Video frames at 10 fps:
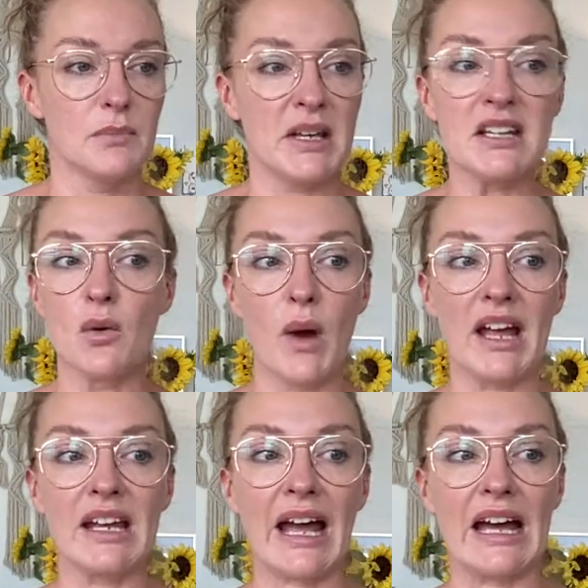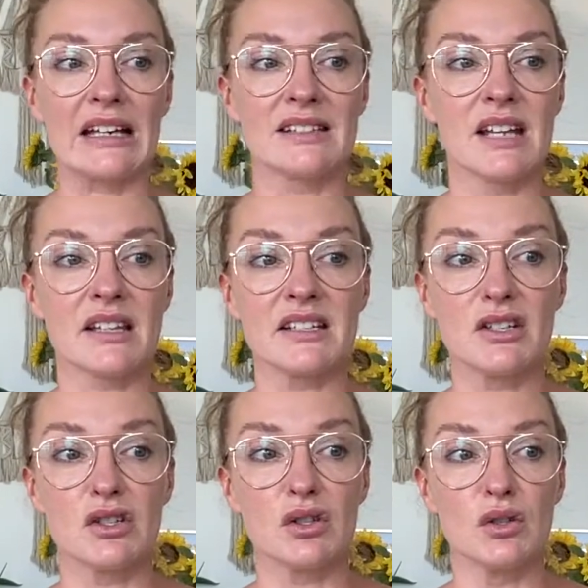Being awake has nothing
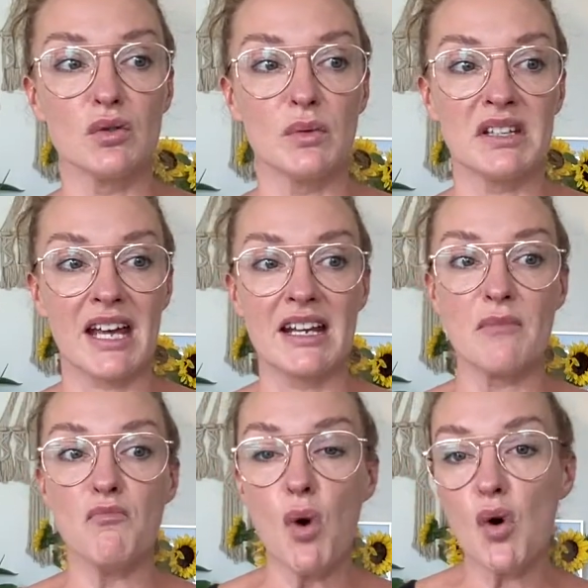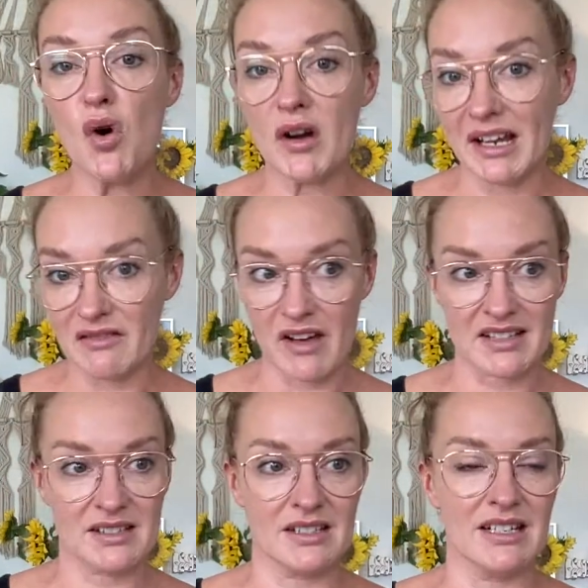to do with getting more
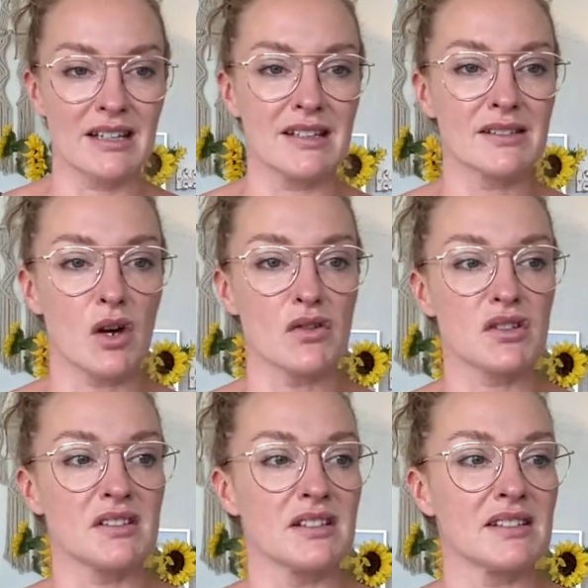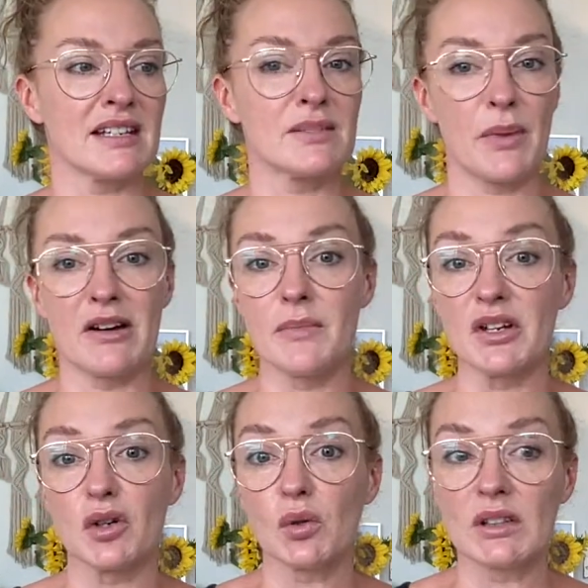invested in this consciousness
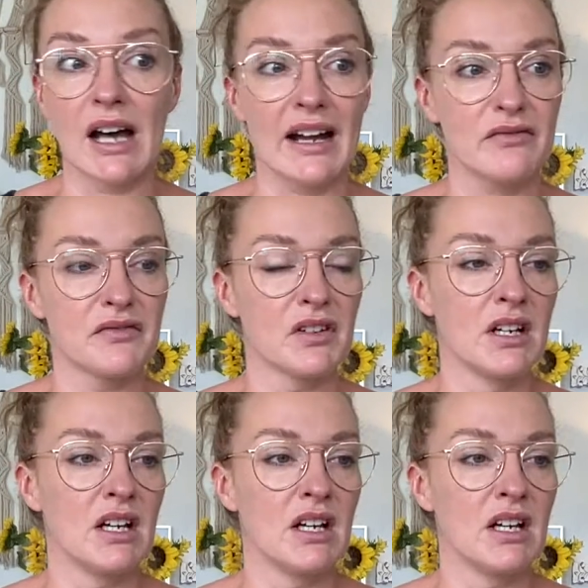experiment called life.